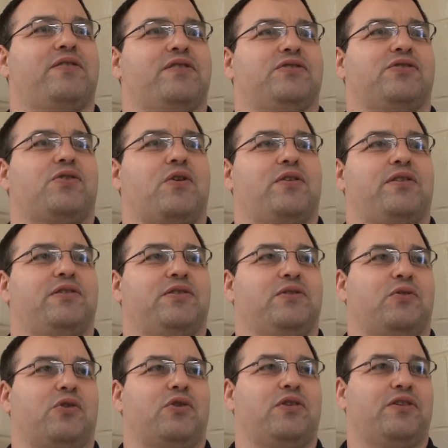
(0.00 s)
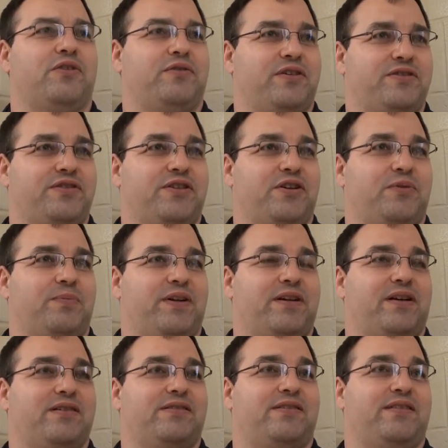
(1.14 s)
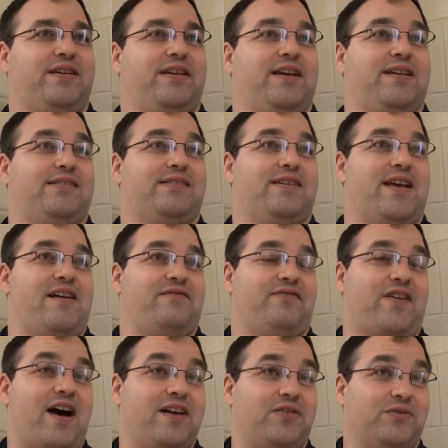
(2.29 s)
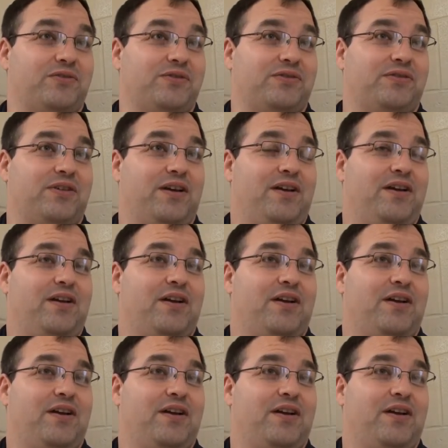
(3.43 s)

and starting a little earlier this year because the NCAA final finals are